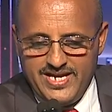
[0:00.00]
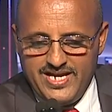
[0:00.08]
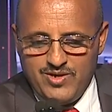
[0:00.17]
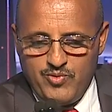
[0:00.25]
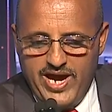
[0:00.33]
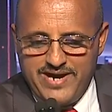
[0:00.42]

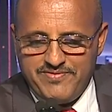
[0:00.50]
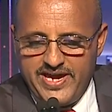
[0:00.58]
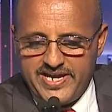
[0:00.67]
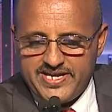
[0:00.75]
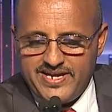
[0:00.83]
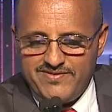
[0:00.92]
We have
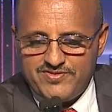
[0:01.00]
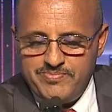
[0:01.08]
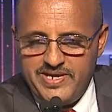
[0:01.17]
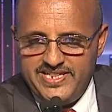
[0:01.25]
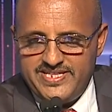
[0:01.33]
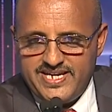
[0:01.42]
aircraft
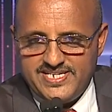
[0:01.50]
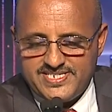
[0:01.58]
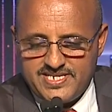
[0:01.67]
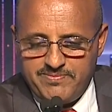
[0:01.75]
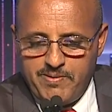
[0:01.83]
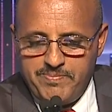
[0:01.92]
maintenance
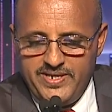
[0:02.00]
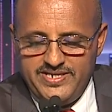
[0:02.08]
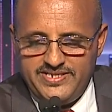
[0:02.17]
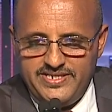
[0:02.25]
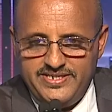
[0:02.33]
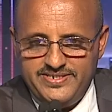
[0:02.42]

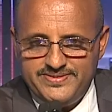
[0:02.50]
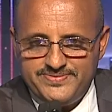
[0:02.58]
capability